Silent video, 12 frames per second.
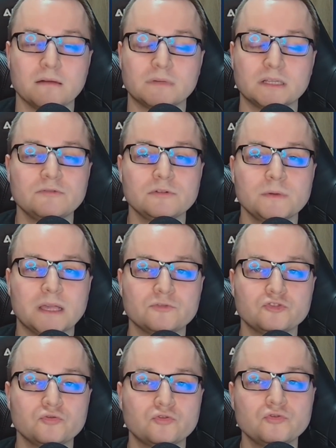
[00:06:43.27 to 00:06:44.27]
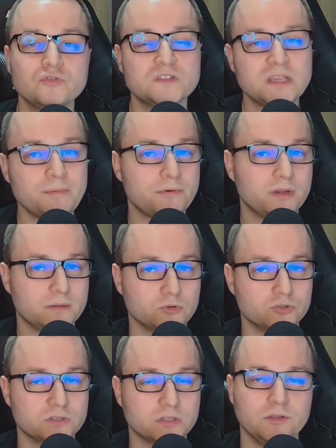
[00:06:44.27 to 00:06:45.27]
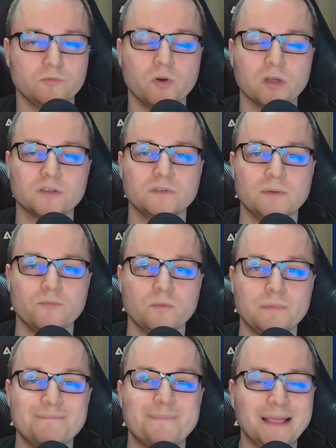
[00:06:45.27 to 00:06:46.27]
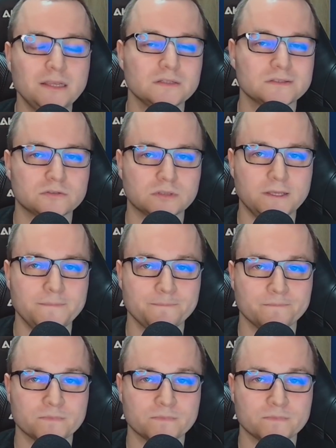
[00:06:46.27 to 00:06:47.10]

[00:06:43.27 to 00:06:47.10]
But there will be also two separate mods, and one of them will be battles only.